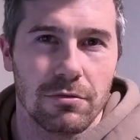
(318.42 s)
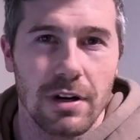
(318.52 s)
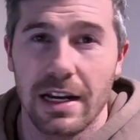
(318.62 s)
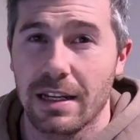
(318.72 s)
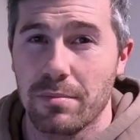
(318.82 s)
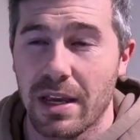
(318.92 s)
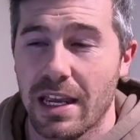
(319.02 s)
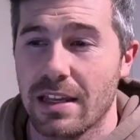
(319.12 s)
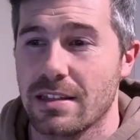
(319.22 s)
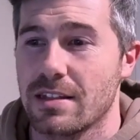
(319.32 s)
running
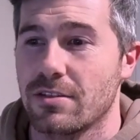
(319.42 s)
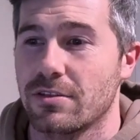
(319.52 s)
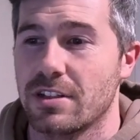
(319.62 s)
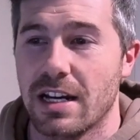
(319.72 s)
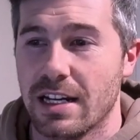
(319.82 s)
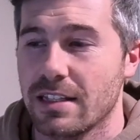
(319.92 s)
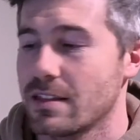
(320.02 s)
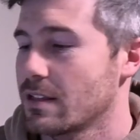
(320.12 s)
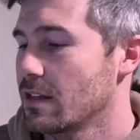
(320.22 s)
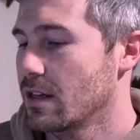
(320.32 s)
pants or
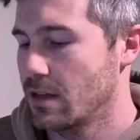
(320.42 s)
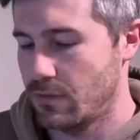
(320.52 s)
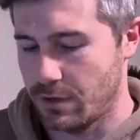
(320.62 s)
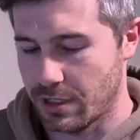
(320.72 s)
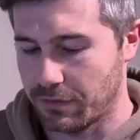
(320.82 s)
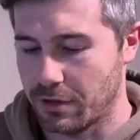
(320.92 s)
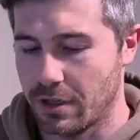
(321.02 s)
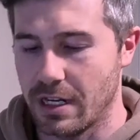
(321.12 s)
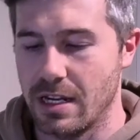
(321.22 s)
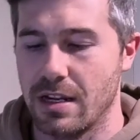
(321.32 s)
tights, which I've
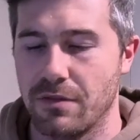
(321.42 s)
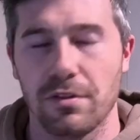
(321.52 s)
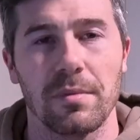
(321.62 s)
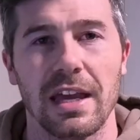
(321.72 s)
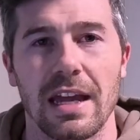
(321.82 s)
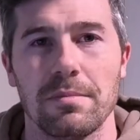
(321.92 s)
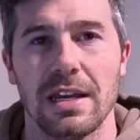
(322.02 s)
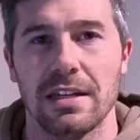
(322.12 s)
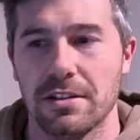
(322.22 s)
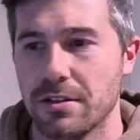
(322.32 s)
got here from
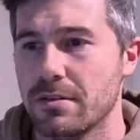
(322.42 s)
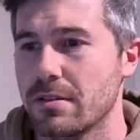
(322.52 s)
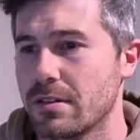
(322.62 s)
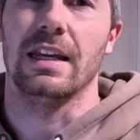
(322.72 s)
Kathmandu.